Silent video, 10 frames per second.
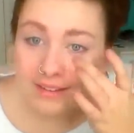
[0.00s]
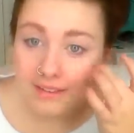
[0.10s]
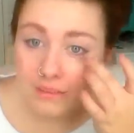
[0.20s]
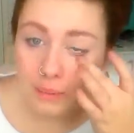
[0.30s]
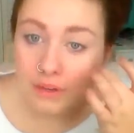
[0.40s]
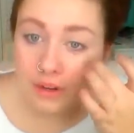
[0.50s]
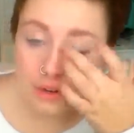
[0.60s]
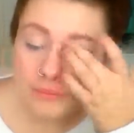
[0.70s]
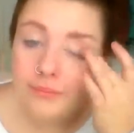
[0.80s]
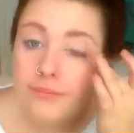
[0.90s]
He's a
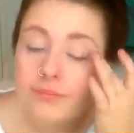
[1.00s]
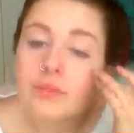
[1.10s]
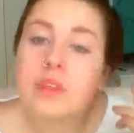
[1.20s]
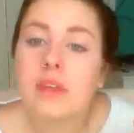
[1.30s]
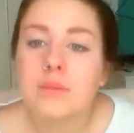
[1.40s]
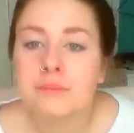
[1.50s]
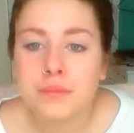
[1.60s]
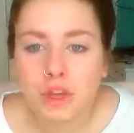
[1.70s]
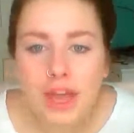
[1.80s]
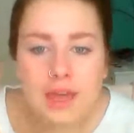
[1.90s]
weirdo.
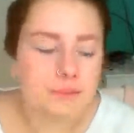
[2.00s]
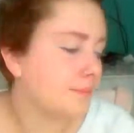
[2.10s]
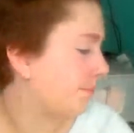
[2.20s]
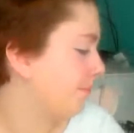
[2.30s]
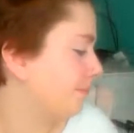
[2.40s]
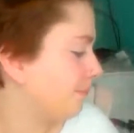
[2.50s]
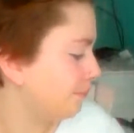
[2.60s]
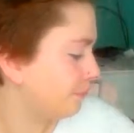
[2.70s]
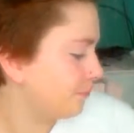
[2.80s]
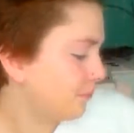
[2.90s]
Okay,
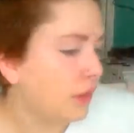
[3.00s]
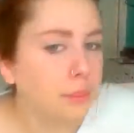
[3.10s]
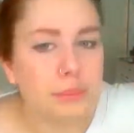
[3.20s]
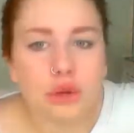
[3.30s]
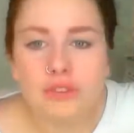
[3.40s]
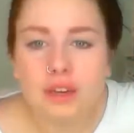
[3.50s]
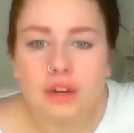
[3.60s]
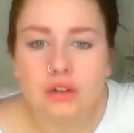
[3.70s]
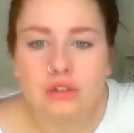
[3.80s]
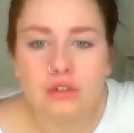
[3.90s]

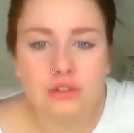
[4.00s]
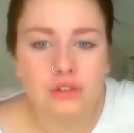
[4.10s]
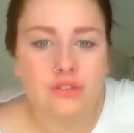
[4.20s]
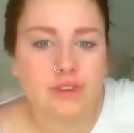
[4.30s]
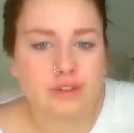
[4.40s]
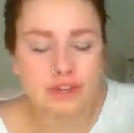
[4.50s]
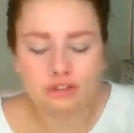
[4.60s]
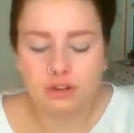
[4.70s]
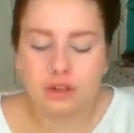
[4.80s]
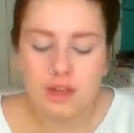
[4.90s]
moving on to
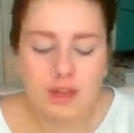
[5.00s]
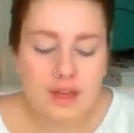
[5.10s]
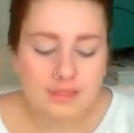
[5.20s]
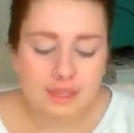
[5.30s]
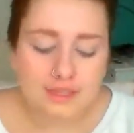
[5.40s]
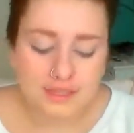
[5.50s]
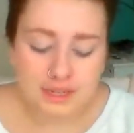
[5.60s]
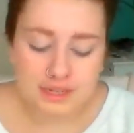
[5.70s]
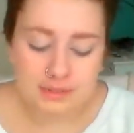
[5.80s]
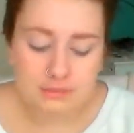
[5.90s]
foundation. This
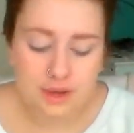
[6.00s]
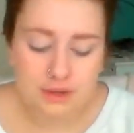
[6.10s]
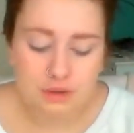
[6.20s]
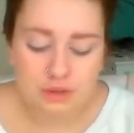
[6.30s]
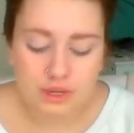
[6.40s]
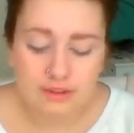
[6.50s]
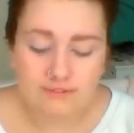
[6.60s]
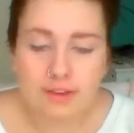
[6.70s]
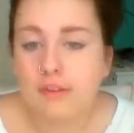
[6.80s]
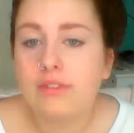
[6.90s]
is my
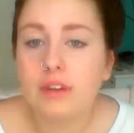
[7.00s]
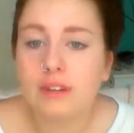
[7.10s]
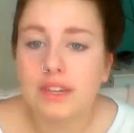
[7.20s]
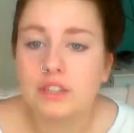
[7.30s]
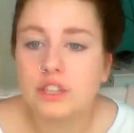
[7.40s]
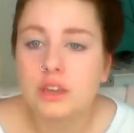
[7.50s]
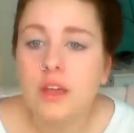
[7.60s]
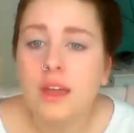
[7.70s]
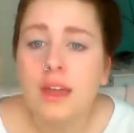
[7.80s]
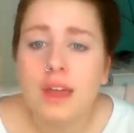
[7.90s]
all-time favorite foundation.
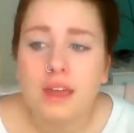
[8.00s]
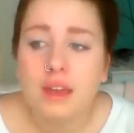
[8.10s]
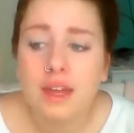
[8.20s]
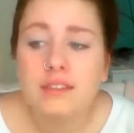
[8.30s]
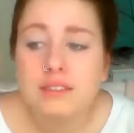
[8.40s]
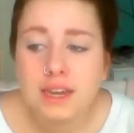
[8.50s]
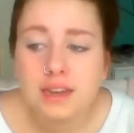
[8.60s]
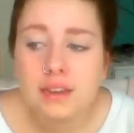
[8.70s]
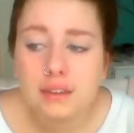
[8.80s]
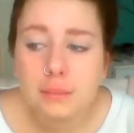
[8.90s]
It has
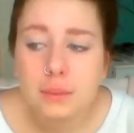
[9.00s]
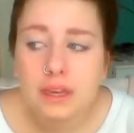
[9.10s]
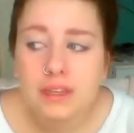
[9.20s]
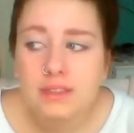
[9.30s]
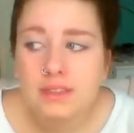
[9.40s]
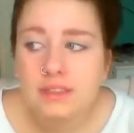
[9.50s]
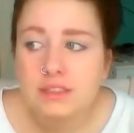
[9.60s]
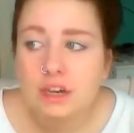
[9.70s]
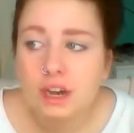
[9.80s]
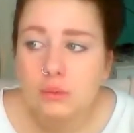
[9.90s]
taken me
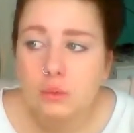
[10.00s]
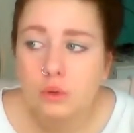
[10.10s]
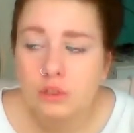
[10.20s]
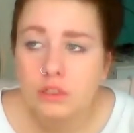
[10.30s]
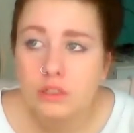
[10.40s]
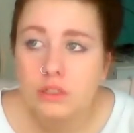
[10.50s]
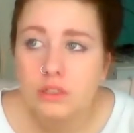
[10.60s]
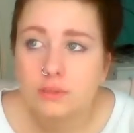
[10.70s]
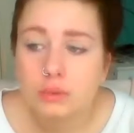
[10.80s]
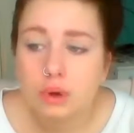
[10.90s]
since I
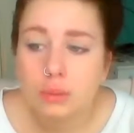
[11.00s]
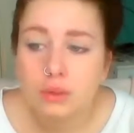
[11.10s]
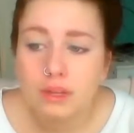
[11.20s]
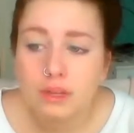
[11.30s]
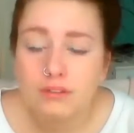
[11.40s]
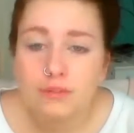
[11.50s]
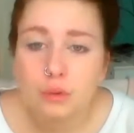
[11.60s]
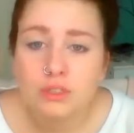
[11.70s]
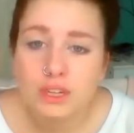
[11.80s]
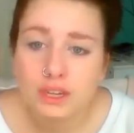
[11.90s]
was probably
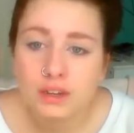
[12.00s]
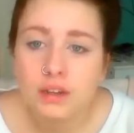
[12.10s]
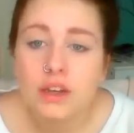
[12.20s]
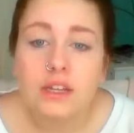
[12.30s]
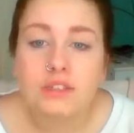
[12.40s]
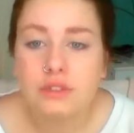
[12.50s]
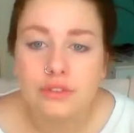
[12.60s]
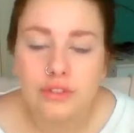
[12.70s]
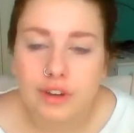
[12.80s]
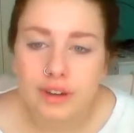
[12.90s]
14
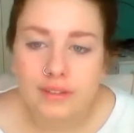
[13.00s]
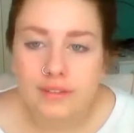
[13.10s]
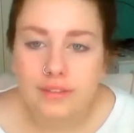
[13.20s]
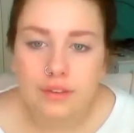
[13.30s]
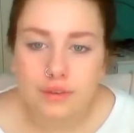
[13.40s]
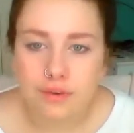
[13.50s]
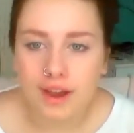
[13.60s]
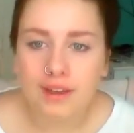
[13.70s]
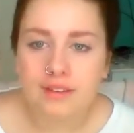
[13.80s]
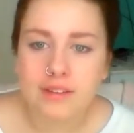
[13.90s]
to find the
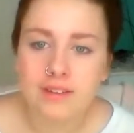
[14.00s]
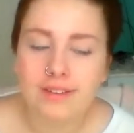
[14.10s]
right